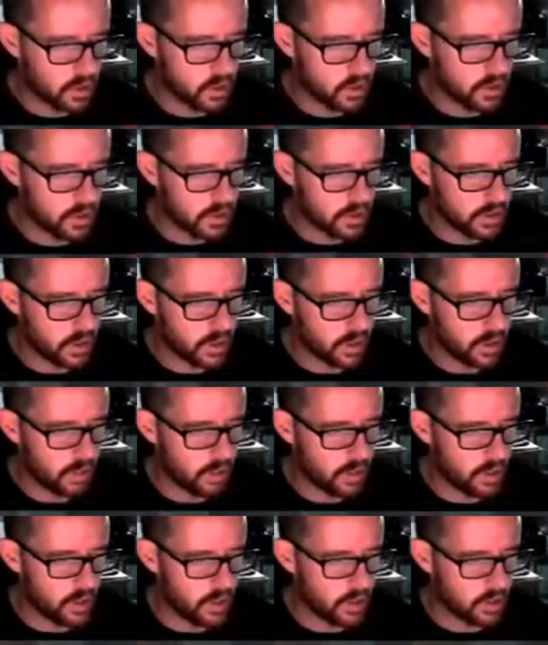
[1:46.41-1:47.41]
Granted,
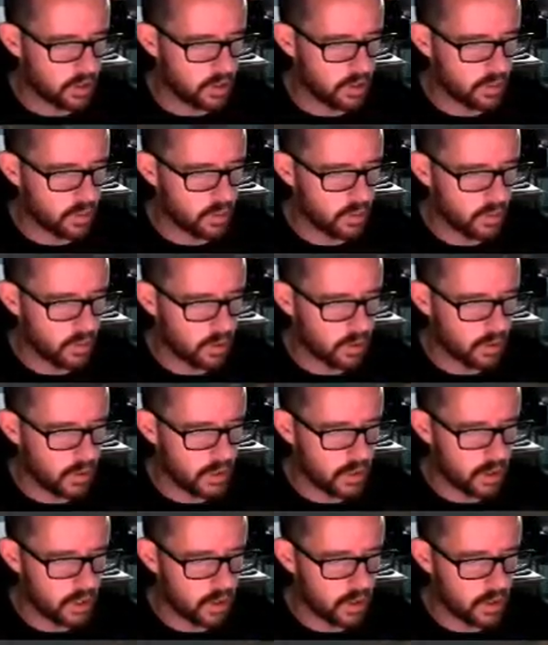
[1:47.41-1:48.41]
I'm not a
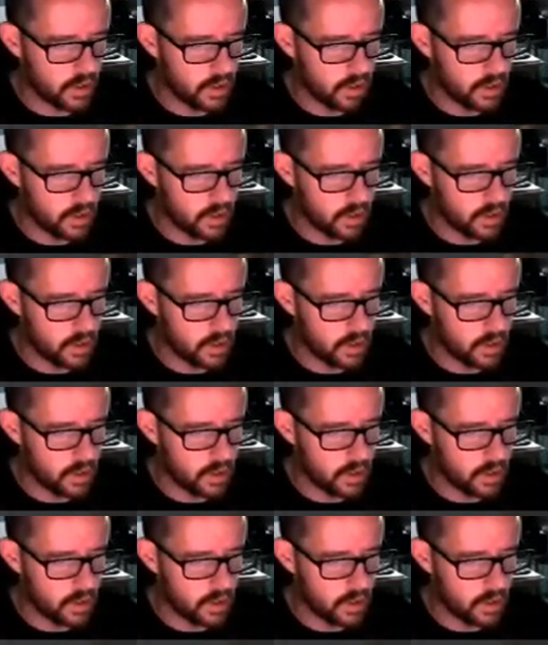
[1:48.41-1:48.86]
Superman main.